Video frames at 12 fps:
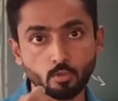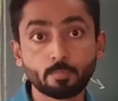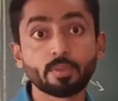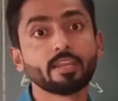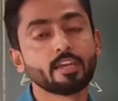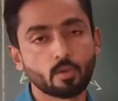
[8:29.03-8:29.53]

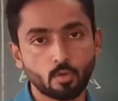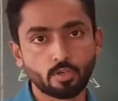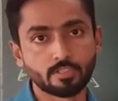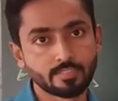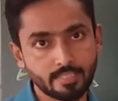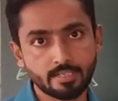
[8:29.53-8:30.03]
superior
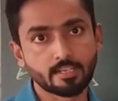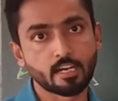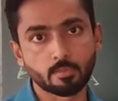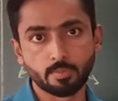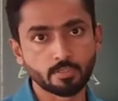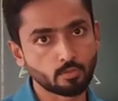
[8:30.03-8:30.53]
ovary,
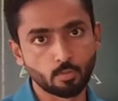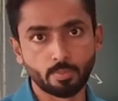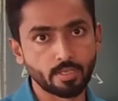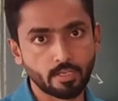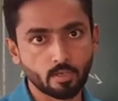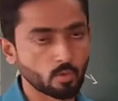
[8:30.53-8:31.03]
syncarpous,
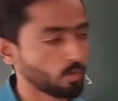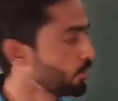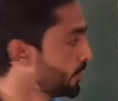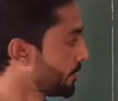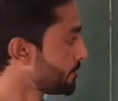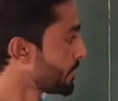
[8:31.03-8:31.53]
superior
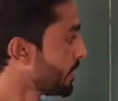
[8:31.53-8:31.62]
ovary,